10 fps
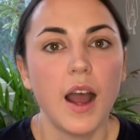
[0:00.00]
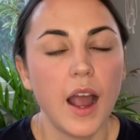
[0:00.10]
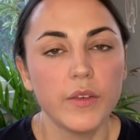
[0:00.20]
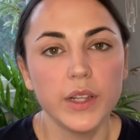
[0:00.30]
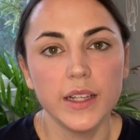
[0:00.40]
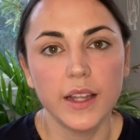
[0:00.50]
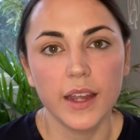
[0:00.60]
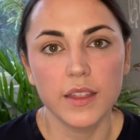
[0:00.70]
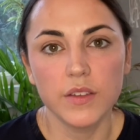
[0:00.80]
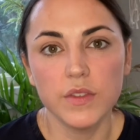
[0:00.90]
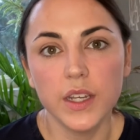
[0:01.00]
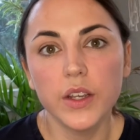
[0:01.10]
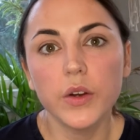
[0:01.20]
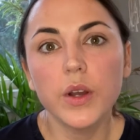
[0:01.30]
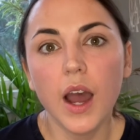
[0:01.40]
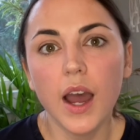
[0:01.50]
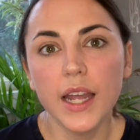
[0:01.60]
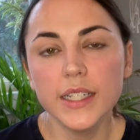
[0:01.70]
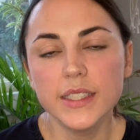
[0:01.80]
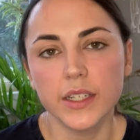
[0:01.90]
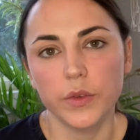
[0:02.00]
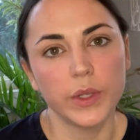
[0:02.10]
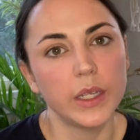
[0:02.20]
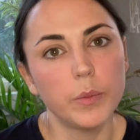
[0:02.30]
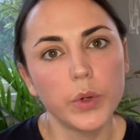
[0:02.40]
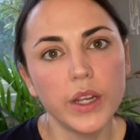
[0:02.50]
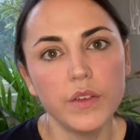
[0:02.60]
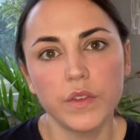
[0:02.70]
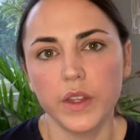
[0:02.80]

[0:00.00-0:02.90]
I really like the video guides. They're really brief.